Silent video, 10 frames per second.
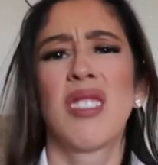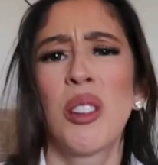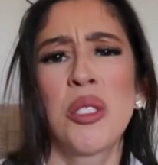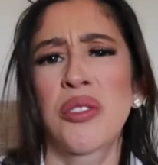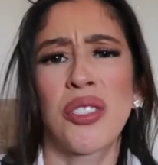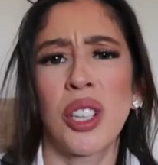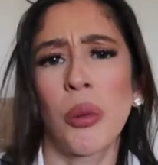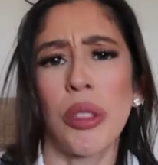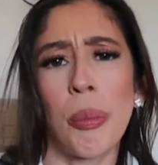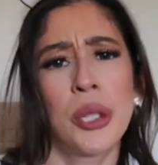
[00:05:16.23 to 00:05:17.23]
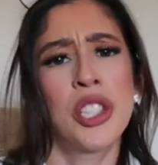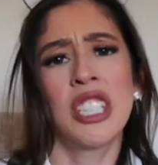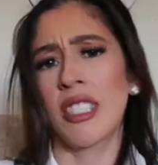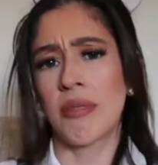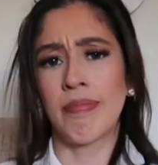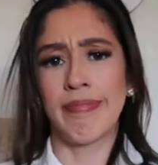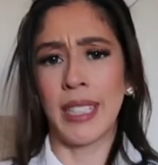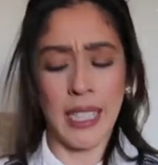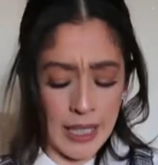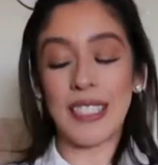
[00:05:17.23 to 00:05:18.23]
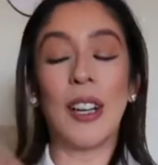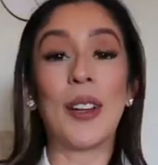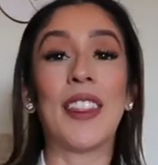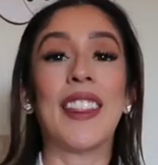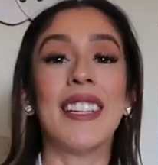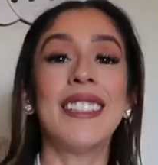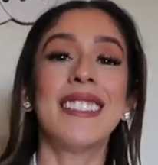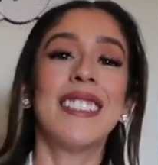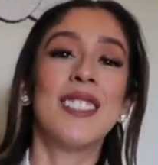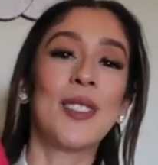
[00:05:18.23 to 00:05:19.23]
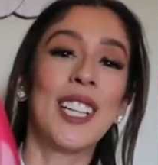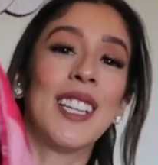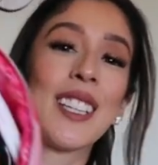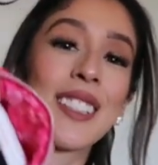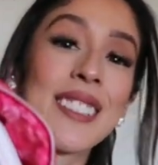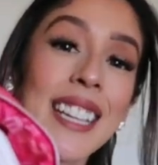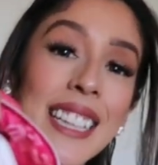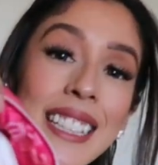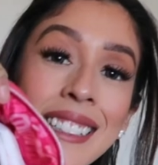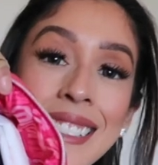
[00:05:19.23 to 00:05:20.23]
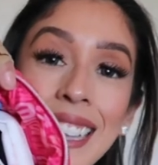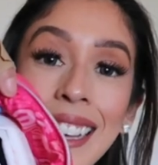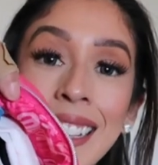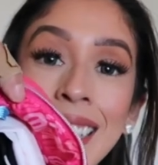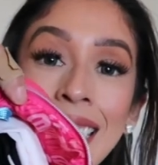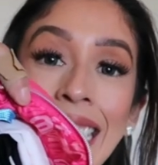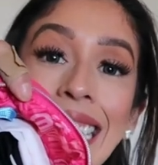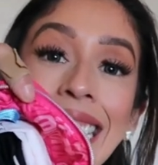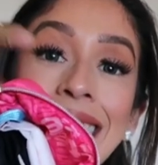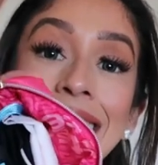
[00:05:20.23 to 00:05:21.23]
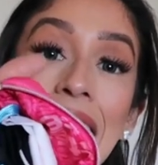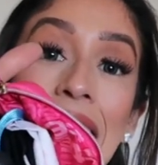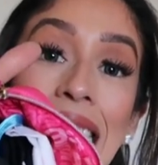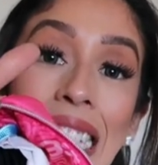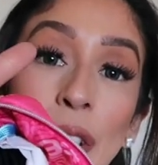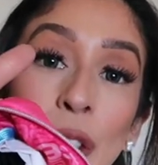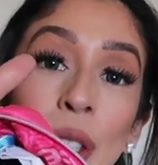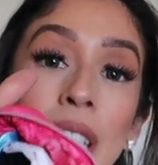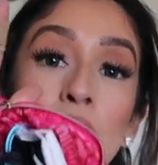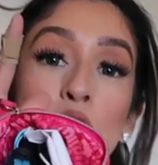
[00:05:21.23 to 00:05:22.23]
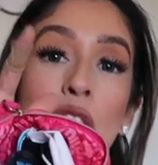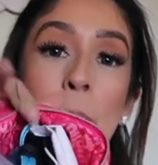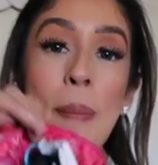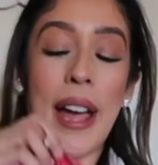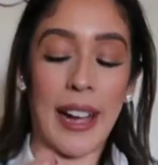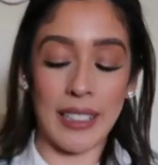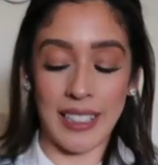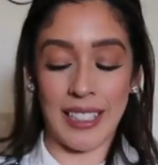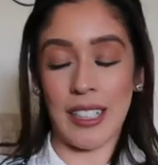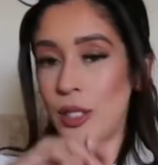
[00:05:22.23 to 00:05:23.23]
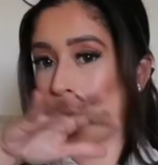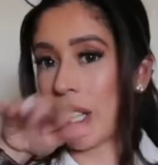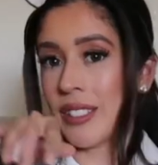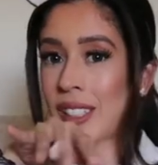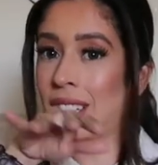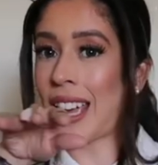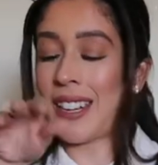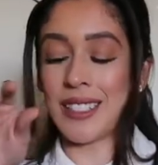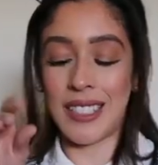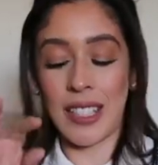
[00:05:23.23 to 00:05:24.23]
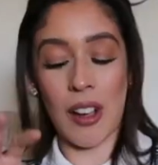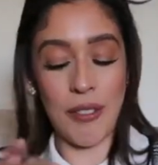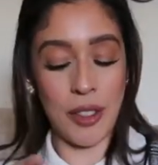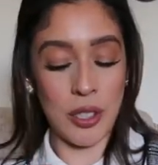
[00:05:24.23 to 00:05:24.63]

it was free with the purchase. So this is what it looks like inside. It is literally jam-packed. And as you guys can kind of see off the